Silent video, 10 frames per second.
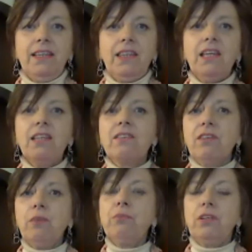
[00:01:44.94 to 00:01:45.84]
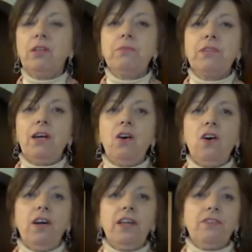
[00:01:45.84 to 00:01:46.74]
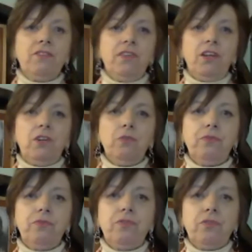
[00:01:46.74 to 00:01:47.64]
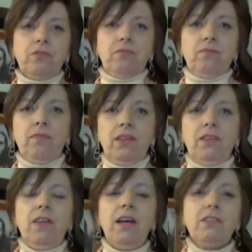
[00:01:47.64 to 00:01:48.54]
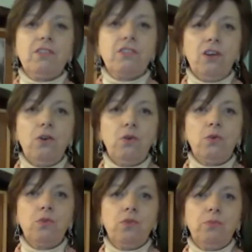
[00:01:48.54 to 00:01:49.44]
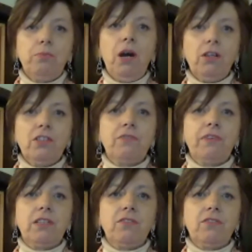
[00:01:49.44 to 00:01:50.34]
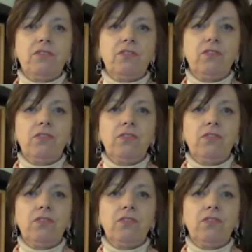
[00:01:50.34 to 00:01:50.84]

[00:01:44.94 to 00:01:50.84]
then sometimes our higher self, that soul part of us,